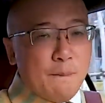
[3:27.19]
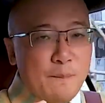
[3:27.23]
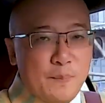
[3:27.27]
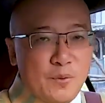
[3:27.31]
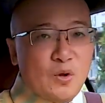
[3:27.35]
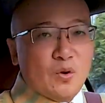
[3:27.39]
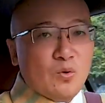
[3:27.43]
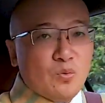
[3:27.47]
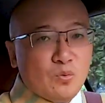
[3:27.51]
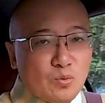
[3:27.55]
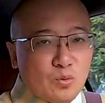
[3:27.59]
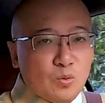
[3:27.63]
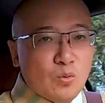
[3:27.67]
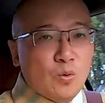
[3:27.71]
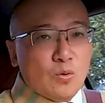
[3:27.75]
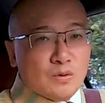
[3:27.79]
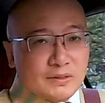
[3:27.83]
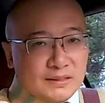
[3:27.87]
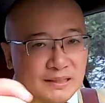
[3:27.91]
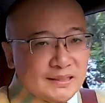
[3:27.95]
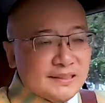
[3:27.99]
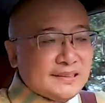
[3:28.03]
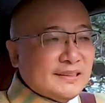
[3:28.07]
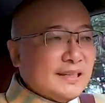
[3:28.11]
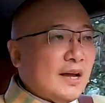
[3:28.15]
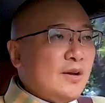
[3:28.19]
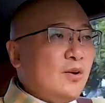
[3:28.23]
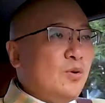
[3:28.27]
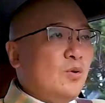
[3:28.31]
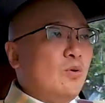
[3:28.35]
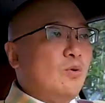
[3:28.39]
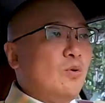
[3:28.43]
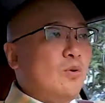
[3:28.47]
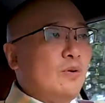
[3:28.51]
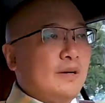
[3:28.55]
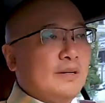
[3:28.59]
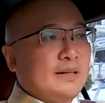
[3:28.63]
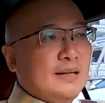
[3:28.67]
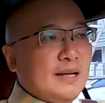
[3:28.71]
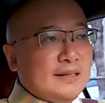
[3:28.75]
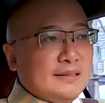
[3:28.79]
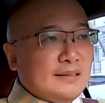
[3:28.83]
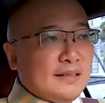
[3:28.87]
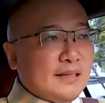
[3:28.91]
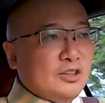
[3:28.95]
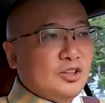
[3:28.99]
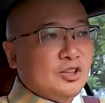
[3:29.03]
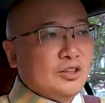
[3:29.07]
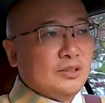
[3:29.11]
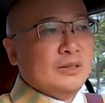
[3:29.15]
build rules inside your
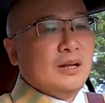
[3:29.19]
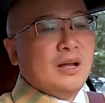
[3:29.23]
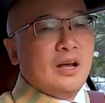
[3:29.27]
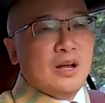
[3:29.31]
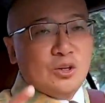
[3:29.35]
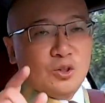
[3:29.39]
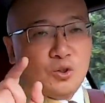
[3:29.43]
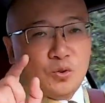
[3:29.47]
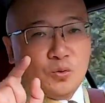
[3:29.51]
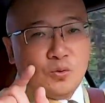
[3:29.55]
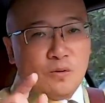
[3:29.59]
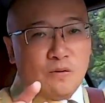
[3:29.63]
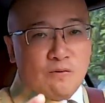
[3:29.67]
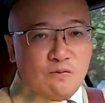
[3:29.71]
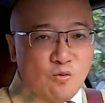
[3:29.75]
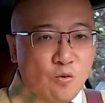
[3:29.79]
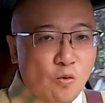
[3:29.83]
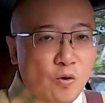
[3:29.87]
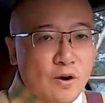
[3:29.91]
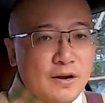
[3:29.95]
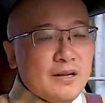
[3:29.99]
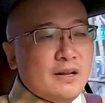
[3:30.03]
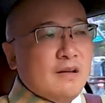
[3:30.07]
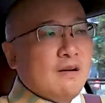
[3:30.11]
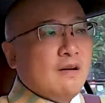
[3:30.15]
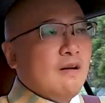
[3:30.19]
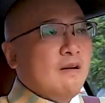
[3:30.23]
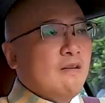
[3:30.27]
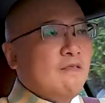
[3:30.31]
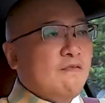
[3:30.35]
organization to avoid